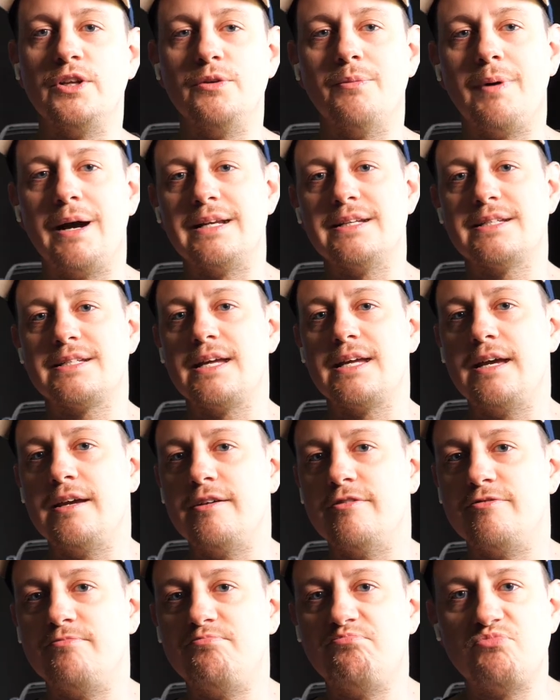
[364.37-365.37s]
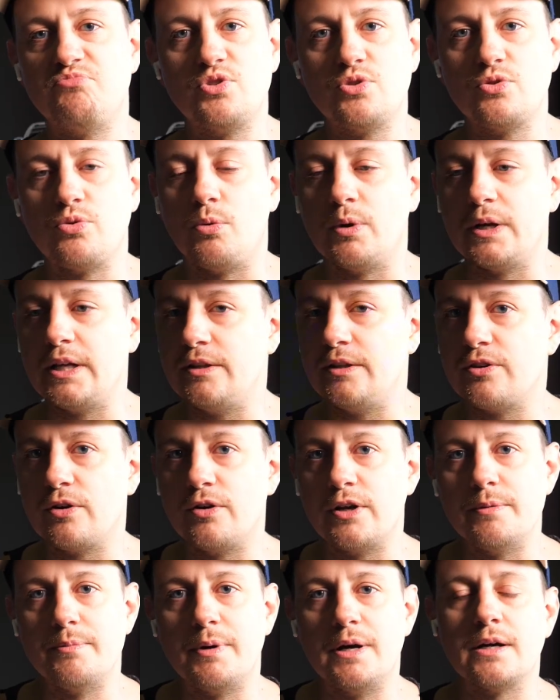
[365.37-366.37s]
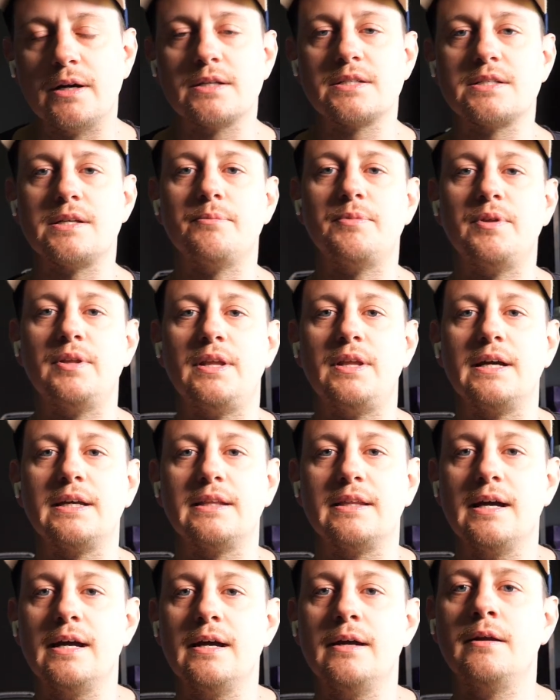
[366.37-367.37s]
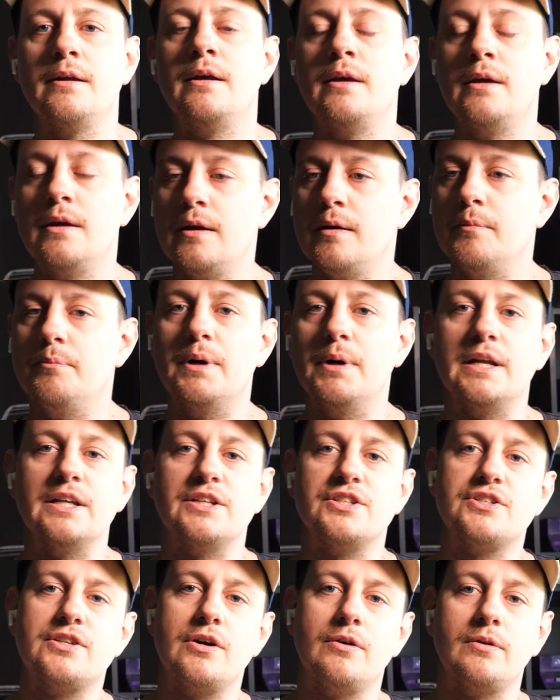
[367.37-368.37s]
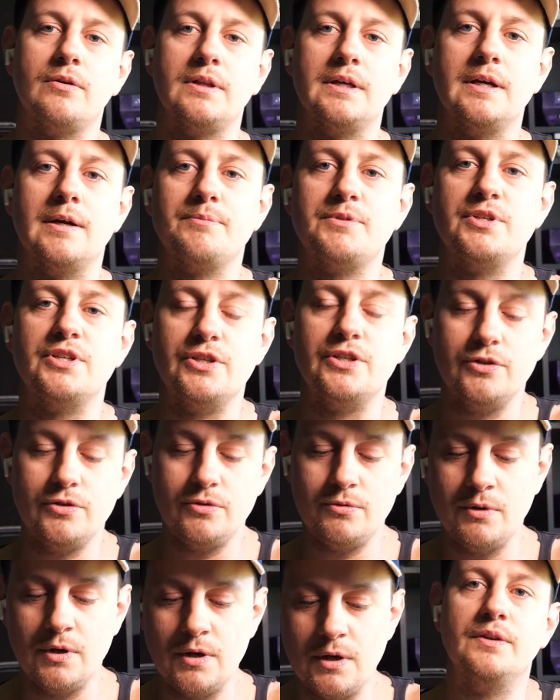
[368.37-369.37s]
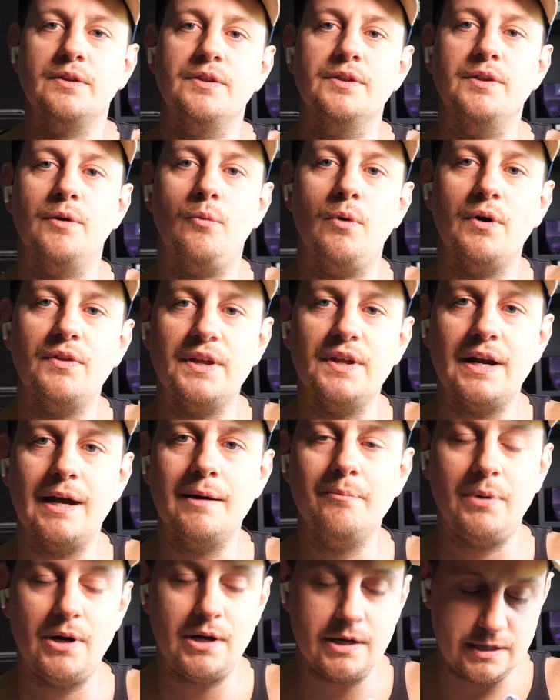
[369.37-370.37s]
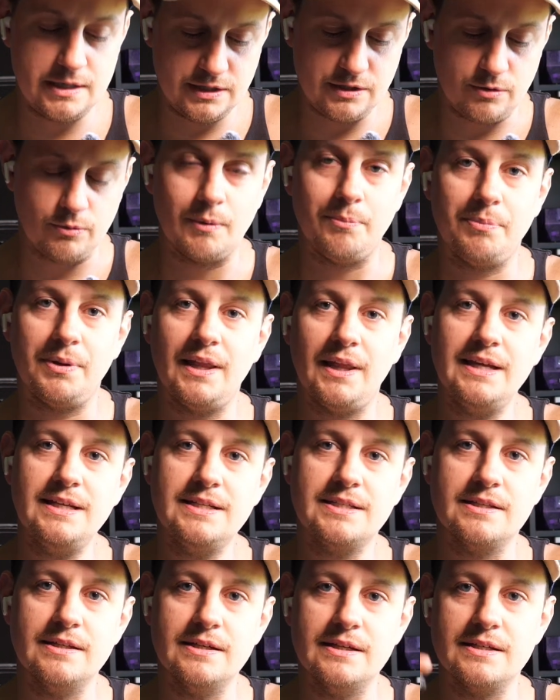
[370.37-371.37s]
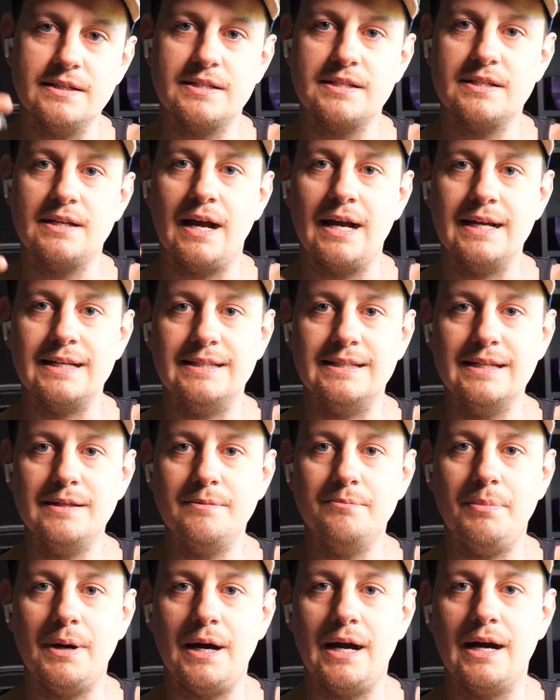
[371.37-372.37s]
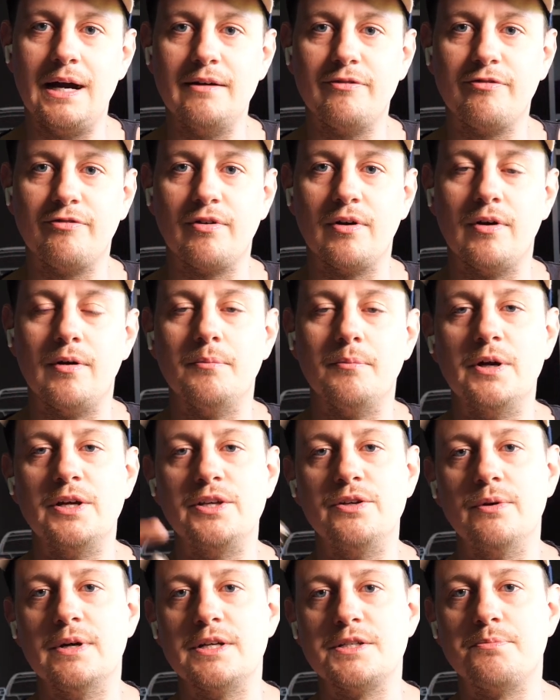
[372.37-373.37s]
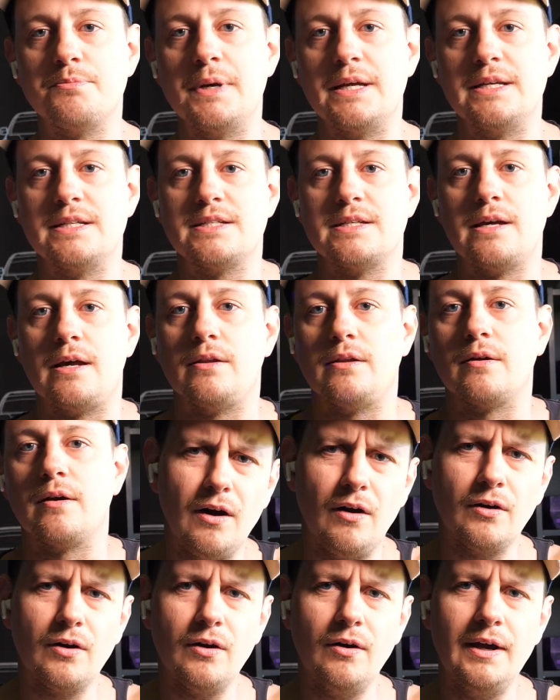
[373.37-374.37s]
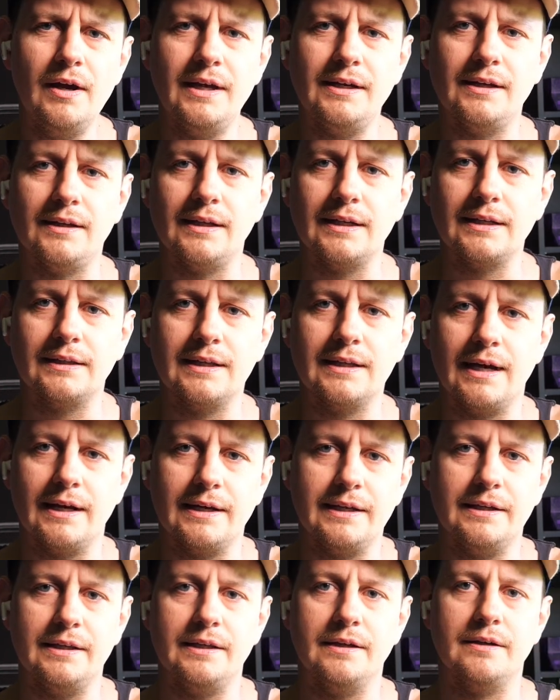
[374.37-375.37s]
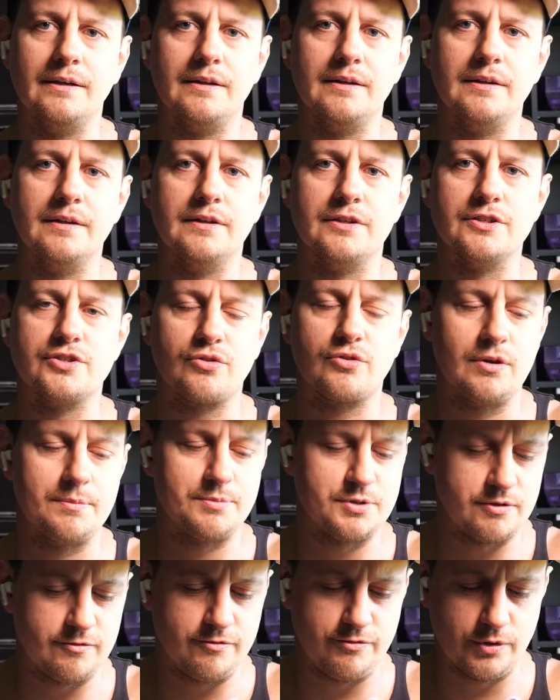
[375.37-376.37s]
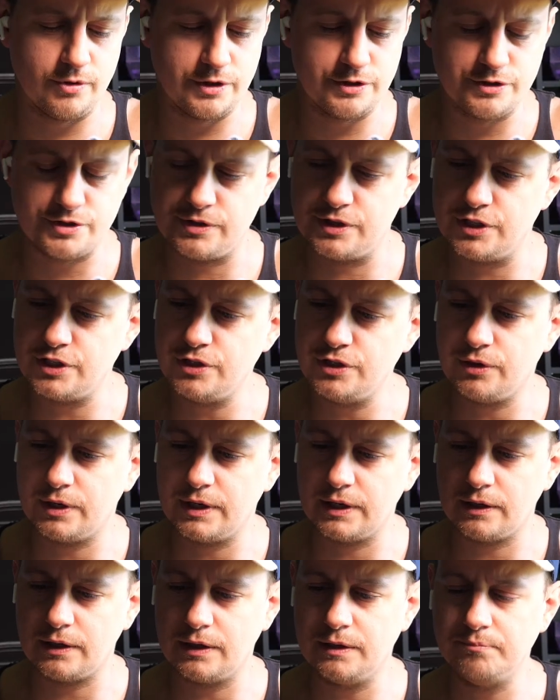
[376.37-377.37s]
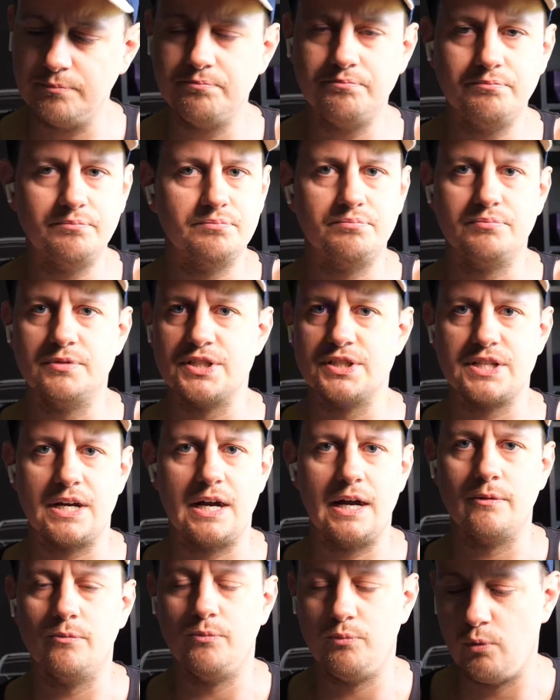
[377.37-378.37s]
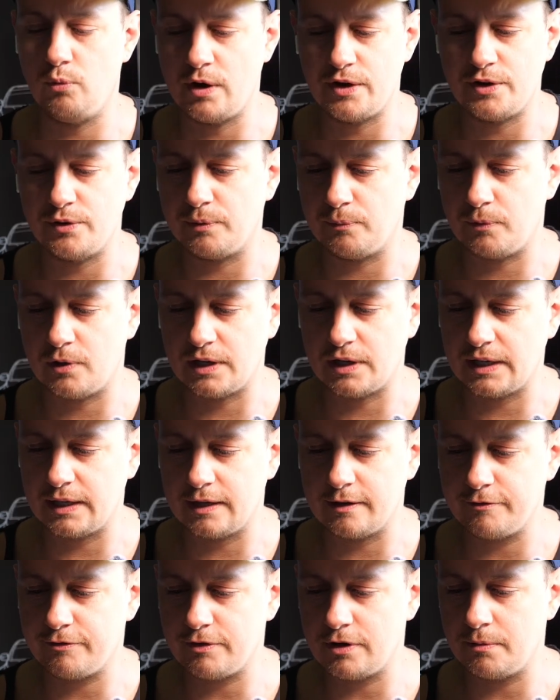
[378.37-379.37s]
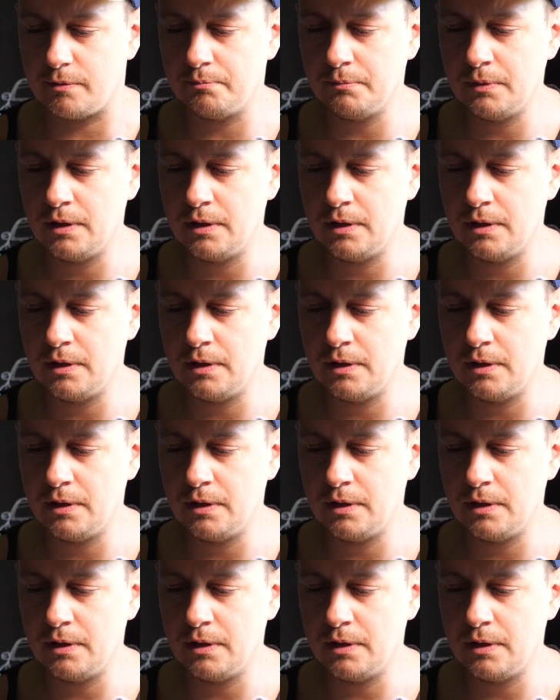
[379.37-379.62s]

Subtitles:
You might save 20, 30 bucks, something like that, but it's totally up to you. The one that I bought to replace this, I did buy from a US-based seller. I'll go ahead and link that in the description for you so that you can decide where you want to get it from.